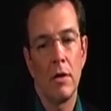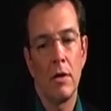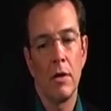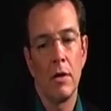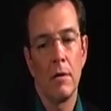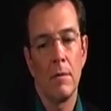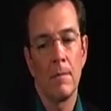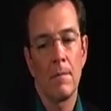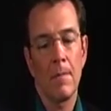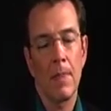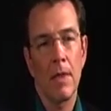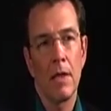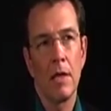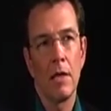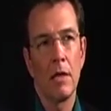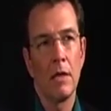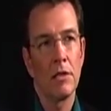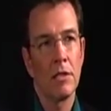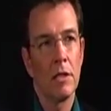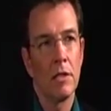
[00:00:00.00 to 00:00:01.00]

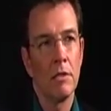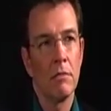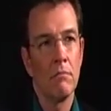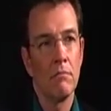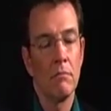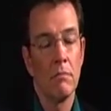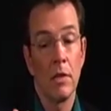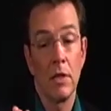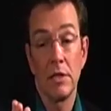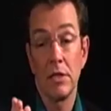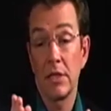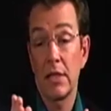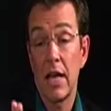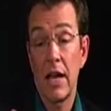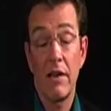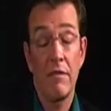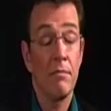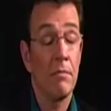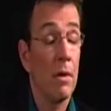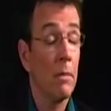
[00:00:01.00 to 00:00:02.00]
And I'll send my
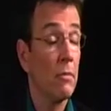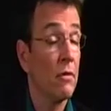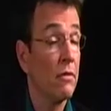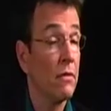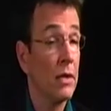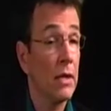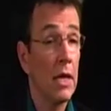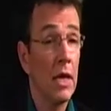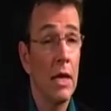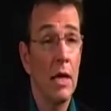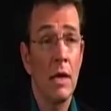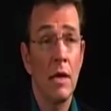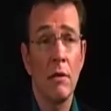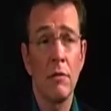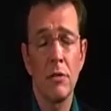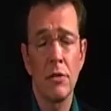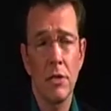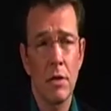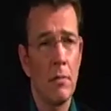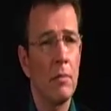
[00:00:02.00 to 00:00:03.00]
staff member if I can,
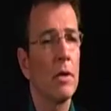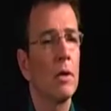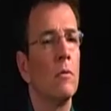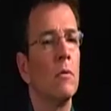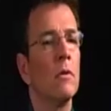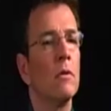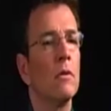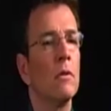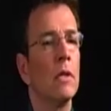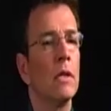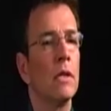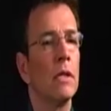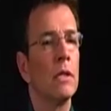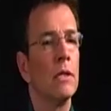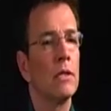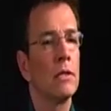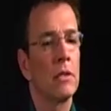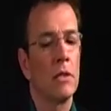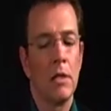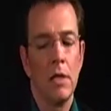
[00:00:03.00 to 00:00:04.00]
or somebody will at
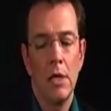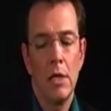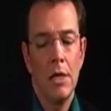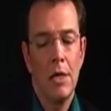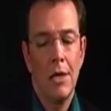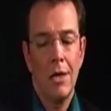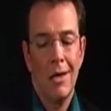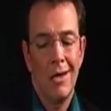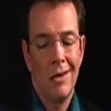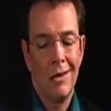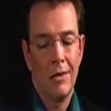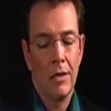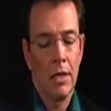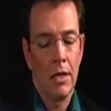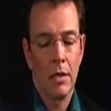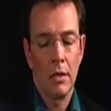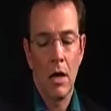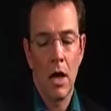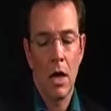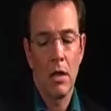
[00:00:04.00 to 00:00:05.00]
least
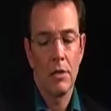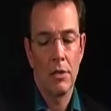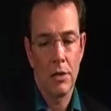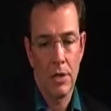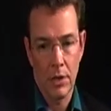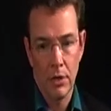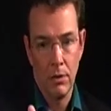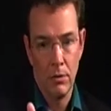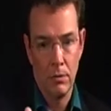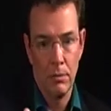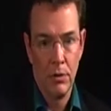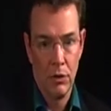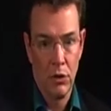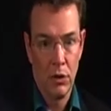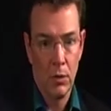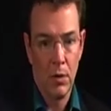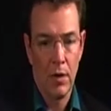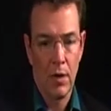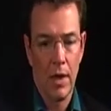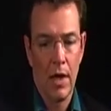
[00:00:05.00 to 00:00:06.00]
acknowledge that you've been
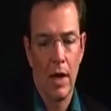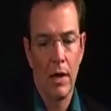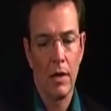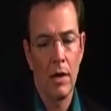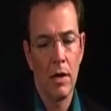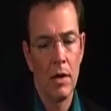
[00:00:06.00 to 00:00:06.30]
doing that.